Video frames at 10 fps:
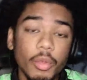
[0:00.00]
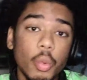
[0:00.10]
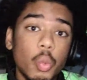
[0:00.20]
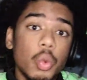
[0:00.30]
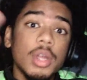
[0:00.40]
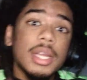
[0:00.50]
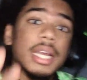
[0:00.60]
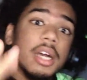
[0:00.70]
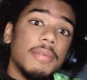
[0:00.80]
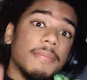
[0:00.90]
work
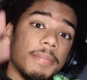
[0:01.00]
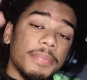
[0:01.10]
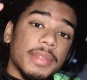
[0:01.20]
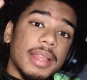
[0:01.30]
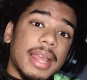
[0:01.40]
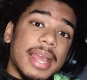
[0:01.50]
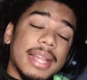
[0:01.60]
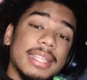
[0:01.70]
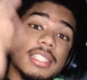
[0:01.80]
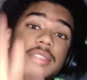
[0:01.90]
out at
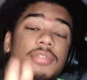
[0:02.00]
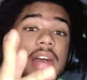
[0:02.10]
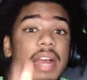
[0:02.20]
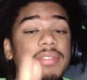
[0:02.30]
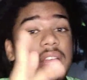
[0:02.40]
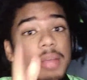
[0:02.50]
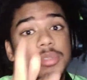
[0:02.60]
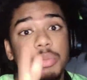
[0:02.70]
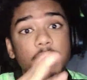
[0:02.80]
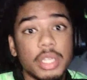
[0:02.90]
least 5 times a
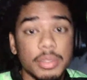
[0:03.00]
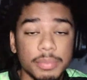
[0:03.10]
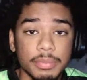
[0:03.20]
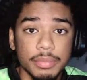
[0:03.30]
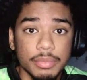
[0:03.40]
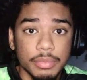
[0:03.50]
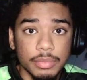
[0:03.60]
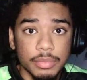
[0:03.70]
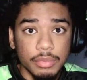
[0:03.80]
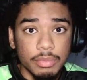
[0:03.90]
week.
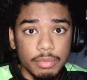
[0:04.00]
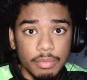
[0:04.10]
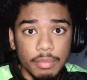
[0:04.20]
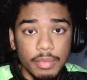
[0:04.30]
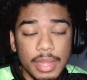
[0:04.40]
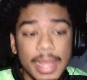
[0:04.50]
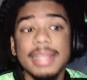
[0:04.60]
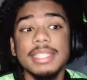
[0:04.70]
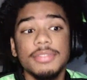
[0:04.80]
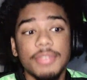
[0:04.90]
At
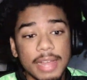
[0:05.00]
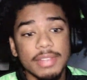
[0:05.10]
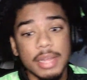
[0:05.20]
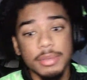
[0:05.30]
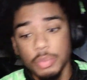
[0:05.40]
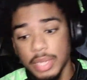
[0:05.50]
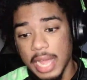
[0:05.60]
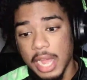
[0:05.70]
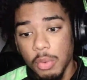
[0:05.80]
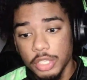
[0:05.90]
least 5 times a week, I
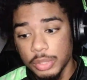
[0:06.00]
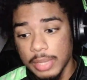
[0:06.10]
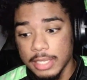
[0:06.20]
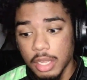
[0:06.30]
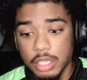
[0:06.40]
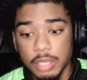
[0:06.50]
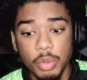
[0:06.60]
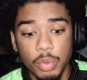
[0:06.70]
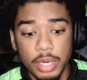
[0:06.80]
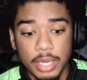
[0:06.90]
want you guys all to be
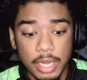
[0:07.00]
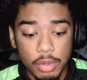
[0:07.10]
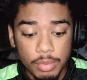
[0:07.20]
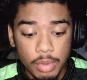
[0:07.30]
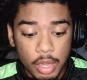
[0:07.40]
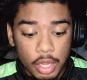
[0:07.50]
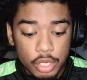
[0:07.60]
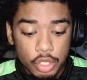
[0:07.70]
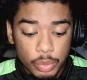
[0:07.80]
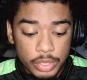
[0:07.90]
working out,
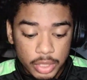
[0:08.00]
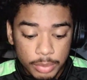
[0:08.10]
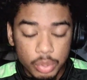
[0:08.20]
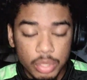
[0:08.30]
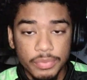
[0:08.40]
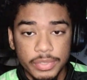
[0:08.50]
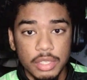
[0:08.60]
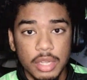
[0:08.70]
doing some sort of physical